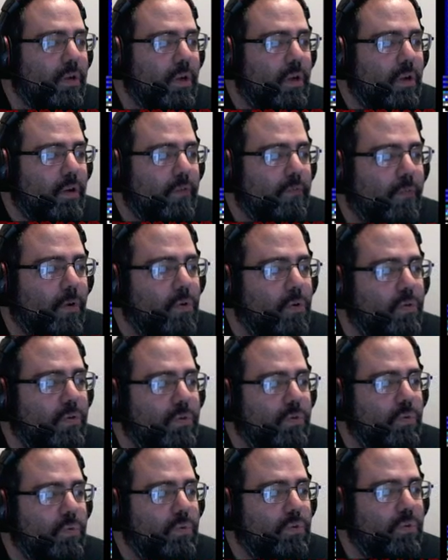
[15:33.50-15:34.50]

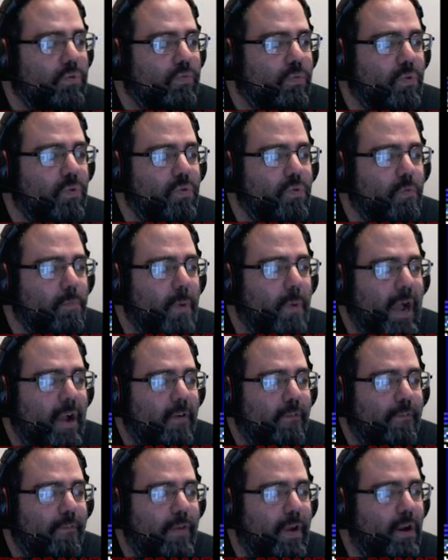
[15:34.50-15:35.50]
Folks was ruled by
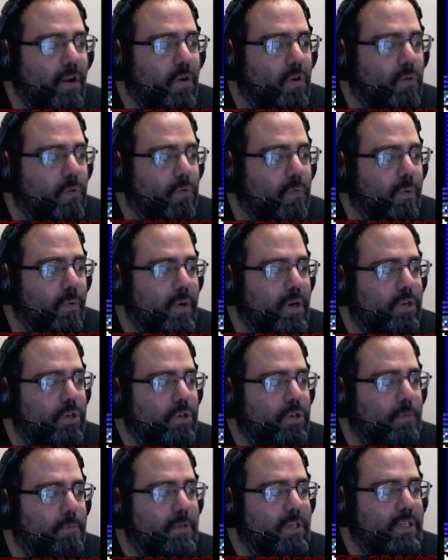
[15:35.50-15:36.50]
a fellow
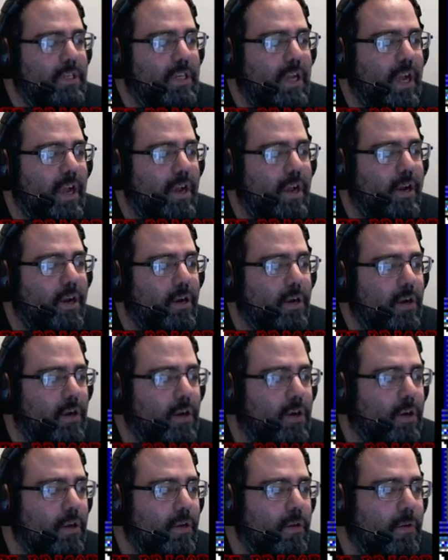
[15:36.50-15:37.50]
worshipped Tyr.
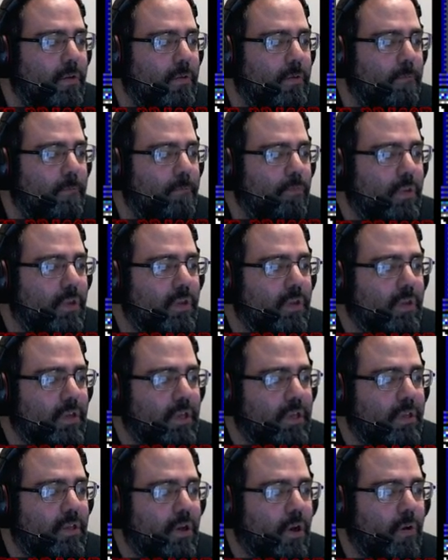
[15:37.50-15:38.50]
He
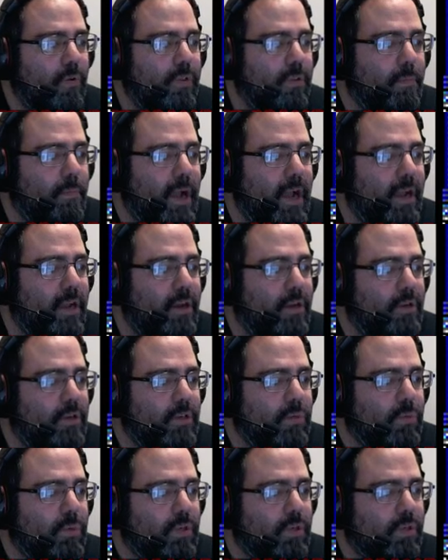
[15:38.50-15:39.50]
thought the
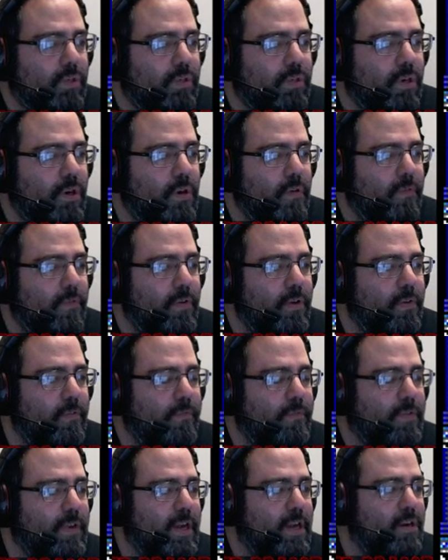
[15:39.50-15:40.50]
miners were deserving
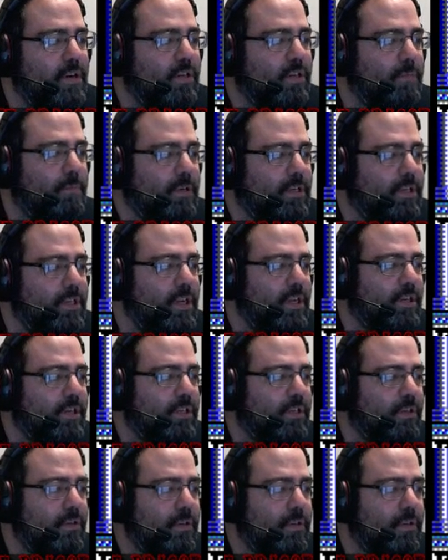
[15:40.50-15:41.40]
of Tyr's protection.